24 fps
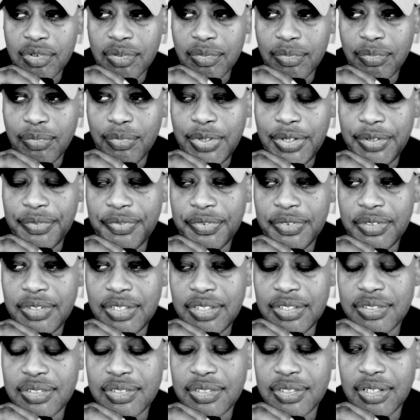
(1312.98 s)
with
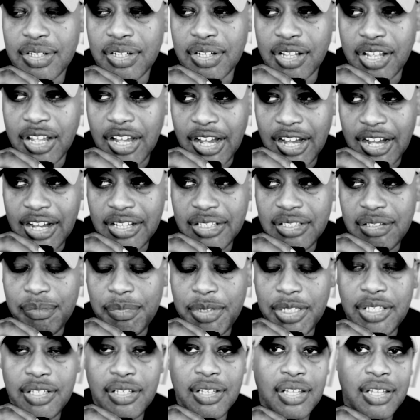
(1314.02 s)
this
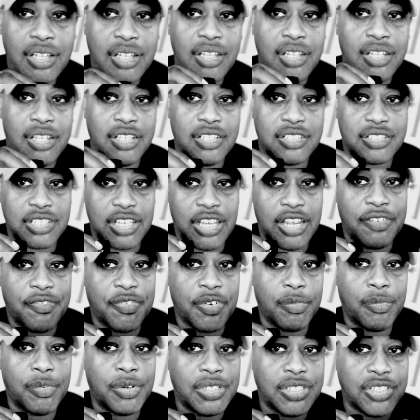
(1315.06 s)
economy is
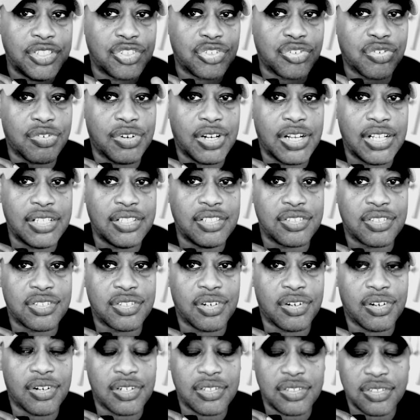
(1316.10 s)
everyone is trying to
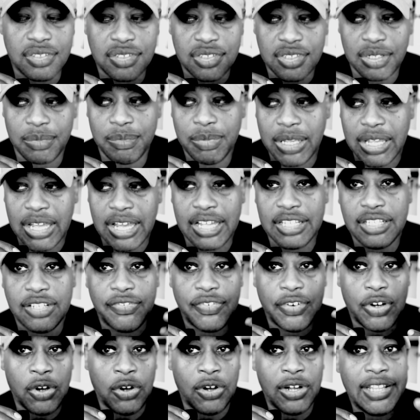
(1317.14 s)
start some kind
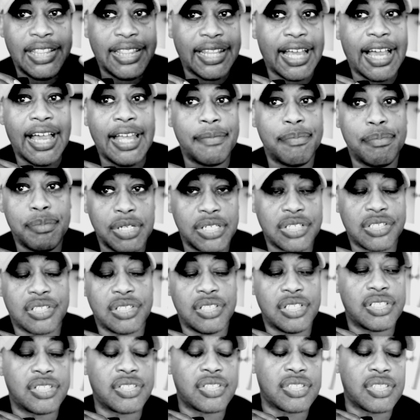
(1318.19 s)
of online
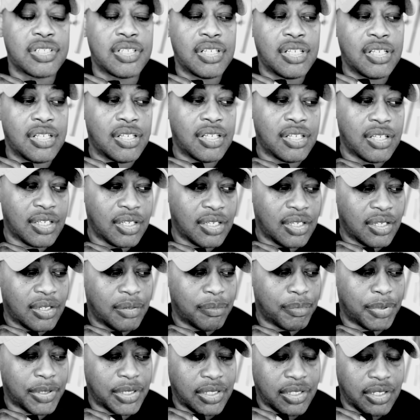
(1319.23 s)
business.
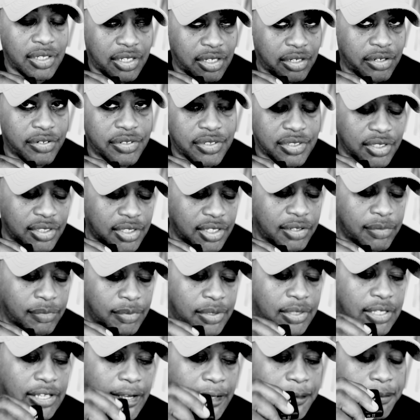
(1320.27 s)
But here's the thing
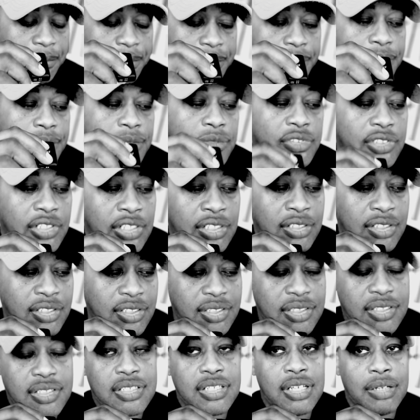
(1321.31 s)
with that and
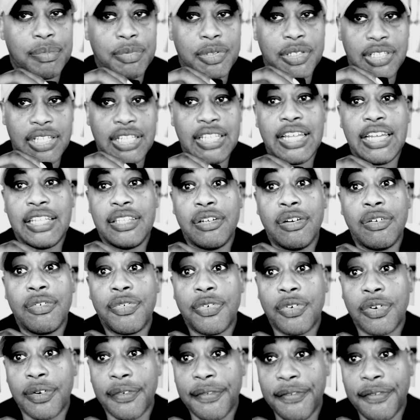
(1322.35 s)
this is something that I know for